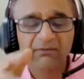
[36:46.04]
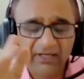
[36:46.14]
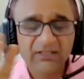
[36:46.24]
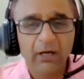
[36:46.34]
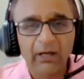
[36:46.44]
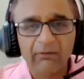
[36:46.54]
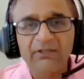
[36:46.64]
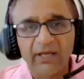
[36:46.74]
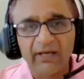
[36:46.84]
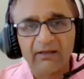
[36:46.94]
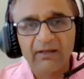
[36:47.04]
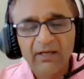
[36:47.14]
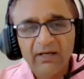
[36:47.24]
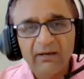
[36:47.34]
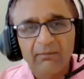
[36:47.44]
That's how I will take it.
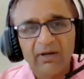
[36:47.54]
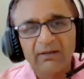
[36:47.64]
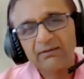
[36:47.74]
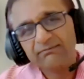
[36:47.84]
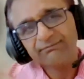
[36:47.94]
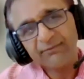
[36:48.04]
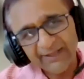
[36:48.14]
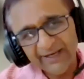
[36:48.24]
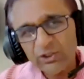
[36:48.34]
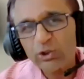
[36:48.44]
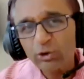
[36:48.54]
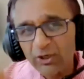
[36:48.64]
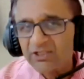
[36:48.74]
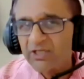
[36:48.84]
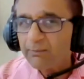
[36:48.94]
But that should
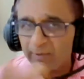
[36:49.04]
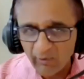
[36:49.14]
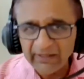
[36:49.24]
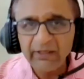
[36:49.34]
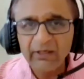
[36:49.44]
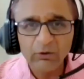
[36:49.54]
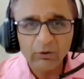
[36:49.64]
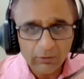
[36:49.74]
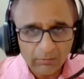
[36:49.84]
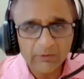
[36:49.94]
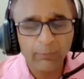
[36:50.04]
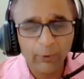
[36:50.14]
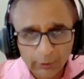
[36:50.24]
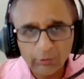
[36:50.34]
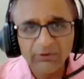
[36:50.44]
not still prevent you to
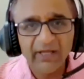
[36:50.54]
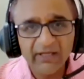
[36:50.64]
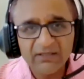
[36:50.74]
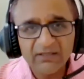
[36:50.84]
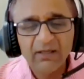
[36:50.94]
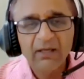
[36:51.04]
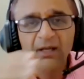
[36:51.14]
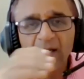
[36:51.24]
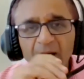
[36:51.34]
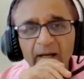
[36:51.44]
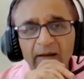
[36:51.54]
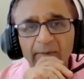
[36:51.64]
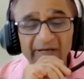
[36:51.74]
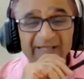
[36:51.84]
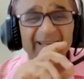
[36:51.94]
pull through things.
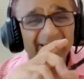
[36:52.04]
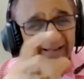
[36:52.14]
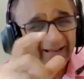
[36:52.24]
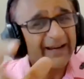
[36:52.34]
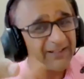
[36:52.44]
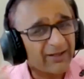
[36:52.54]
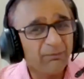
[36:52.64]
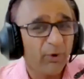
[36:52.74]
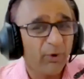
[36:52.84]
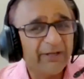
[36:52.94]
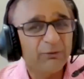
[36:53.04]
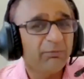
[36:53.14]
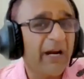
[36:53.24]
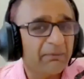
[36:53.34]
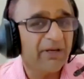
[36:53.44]
But at some point you
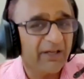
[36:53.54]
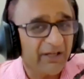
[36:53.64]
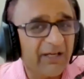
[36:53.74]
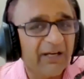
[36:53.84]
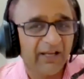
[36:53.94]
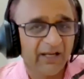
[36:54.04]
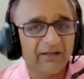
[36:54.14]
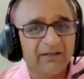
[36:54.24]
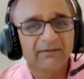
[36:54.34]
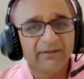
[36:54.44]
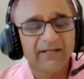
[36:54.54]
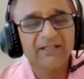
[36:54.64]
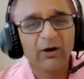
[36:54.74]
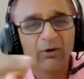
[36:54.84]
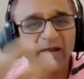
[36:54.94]
might be needing it.
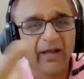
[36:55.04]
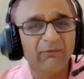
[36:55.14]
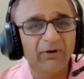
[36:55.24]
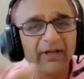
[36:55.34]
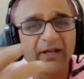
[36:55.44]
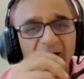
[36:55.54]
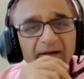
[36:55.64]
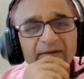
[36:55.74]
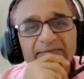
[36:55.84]
That's how I will take it.